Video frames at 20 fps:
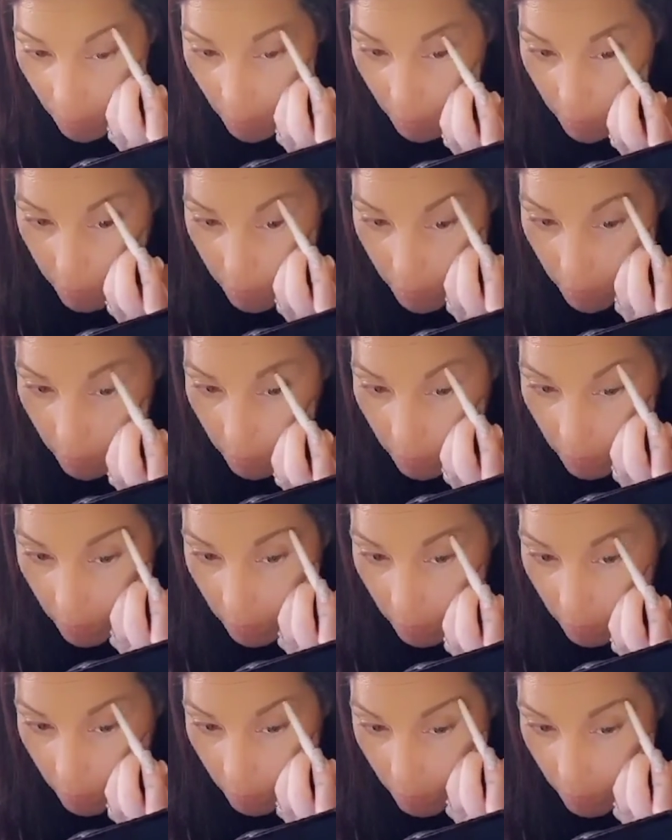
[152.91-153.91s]
and you're
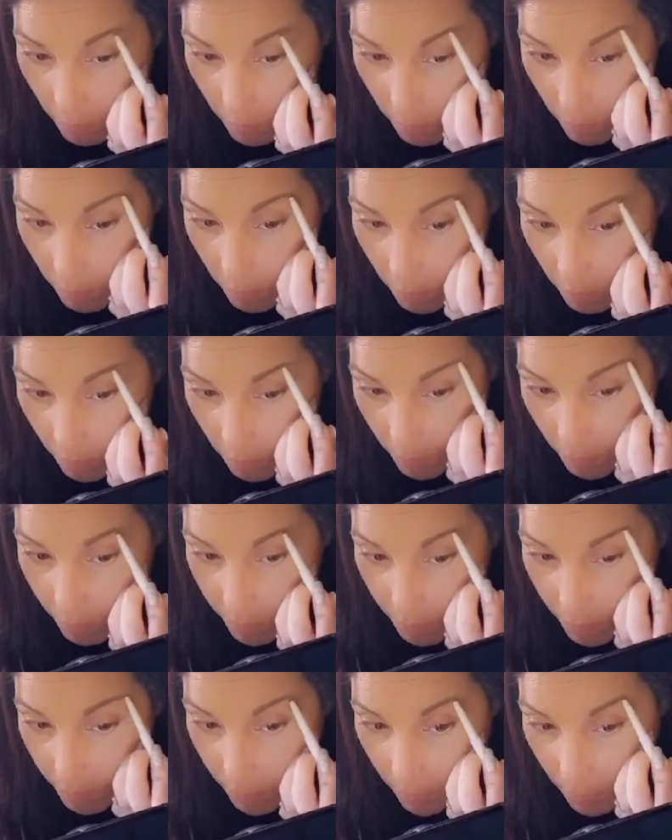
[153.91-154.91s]
gonna go all
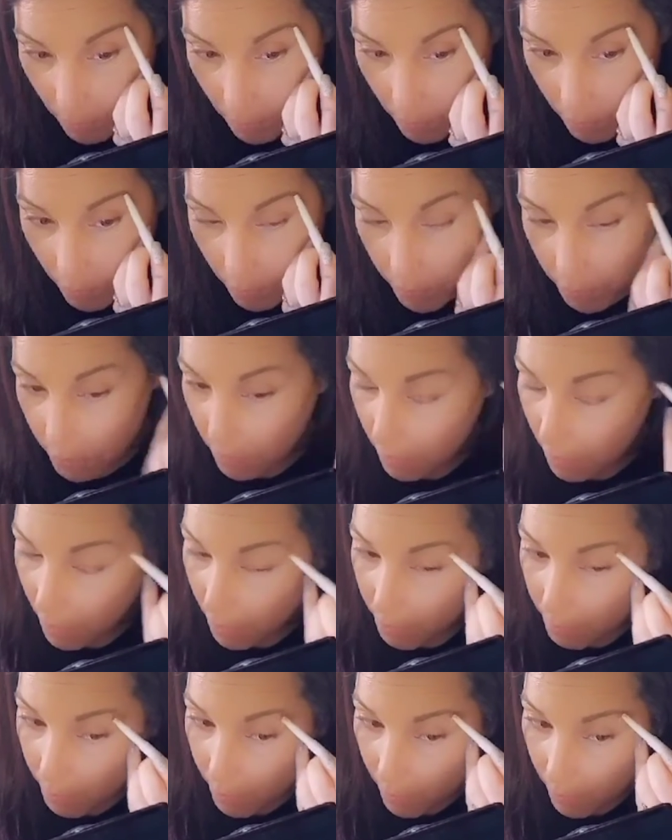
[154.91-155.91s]
the way across your
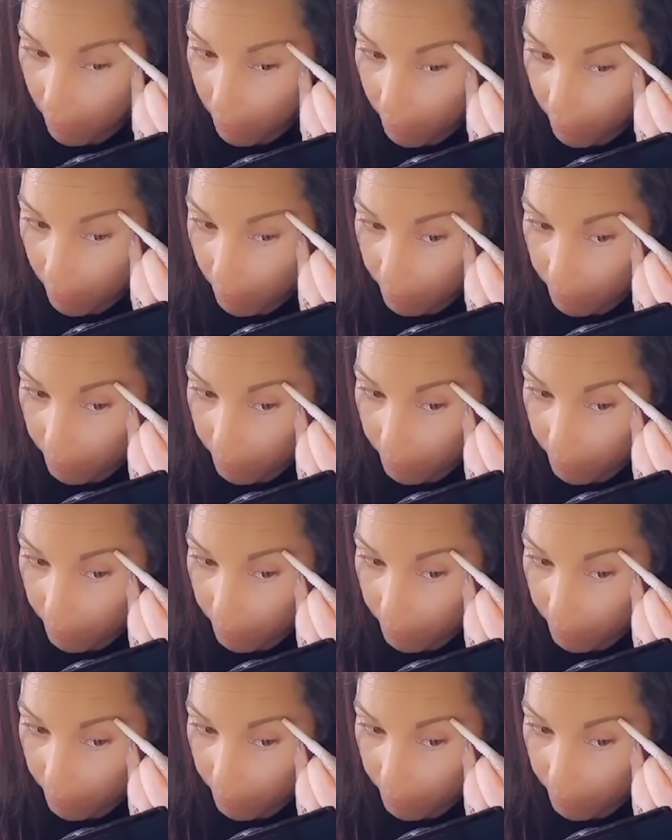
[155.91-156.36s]
eyebrow,